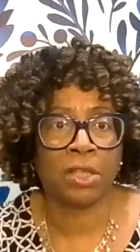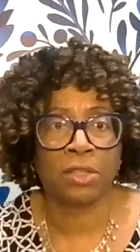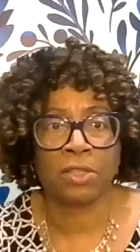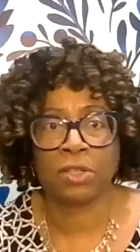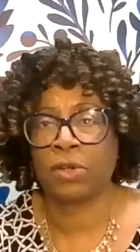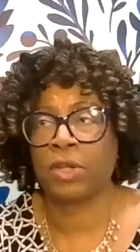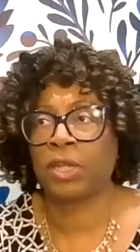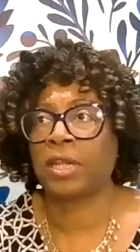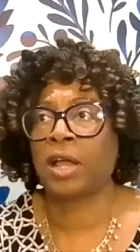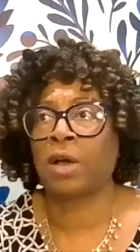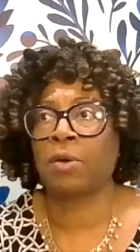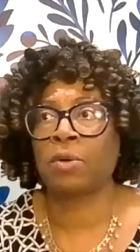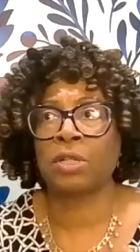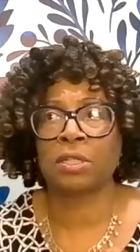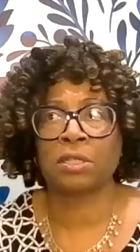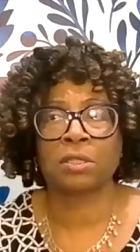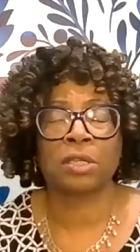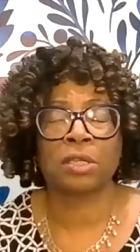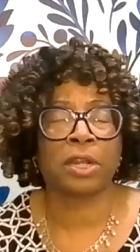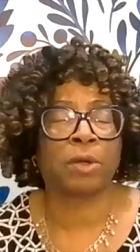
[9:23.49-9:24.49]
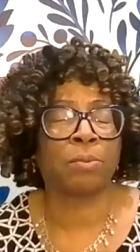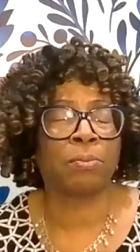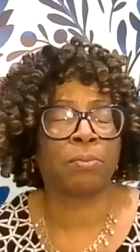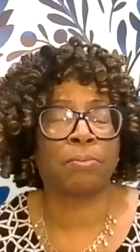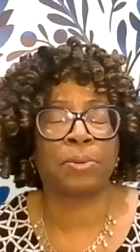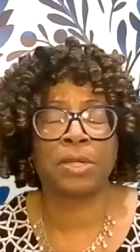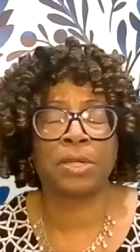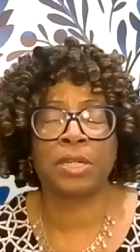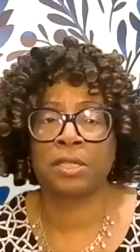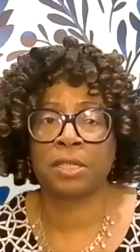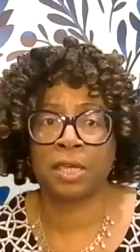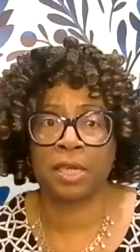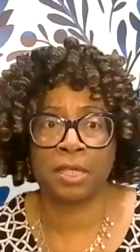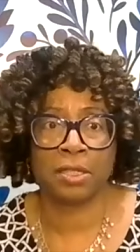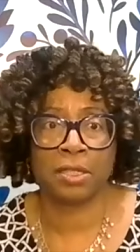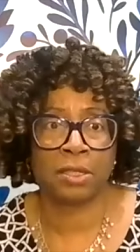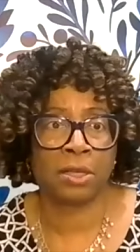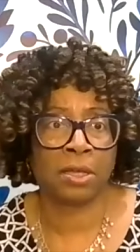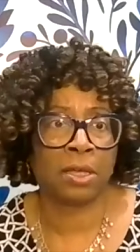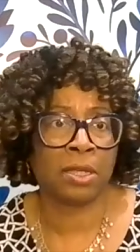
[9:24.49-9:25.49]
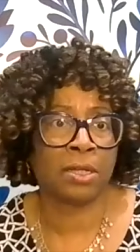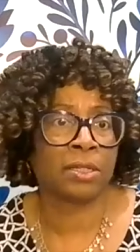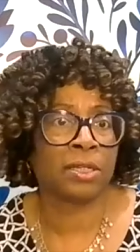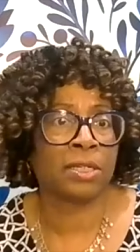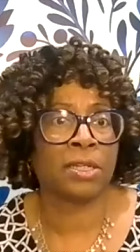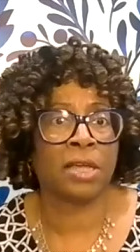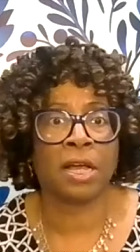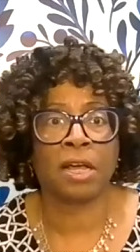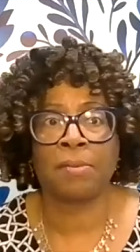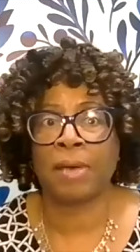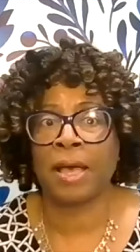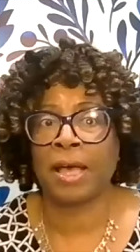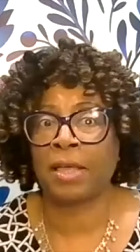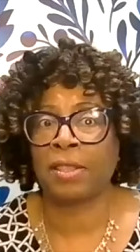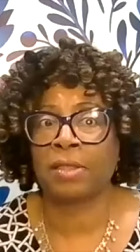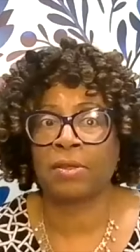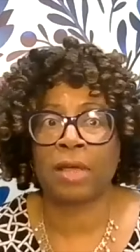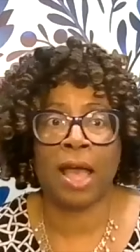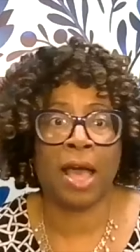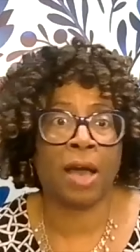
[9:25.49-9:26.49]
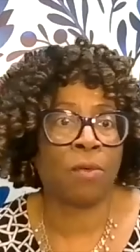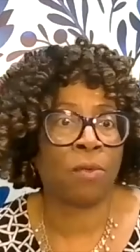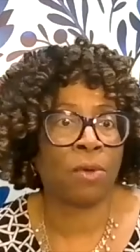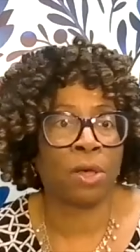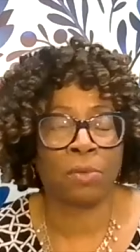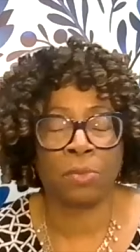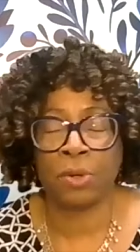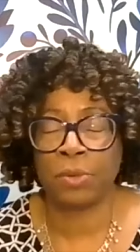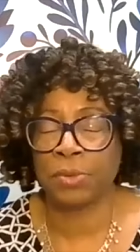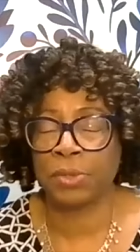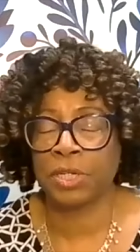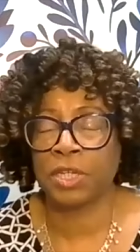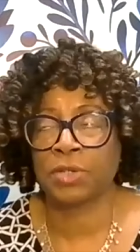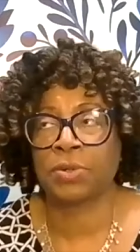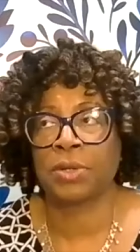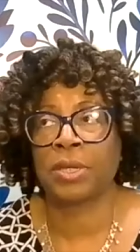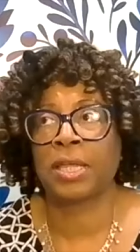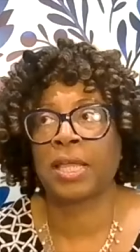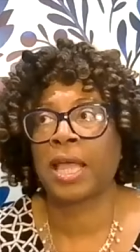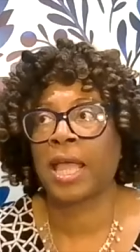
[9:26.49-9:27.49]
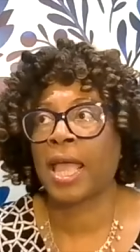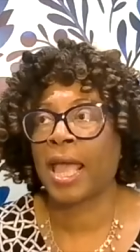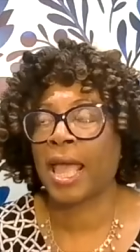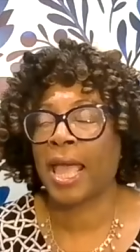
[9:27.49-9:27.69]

So he'd always, you know, put his kids on to talk about how well we were doing.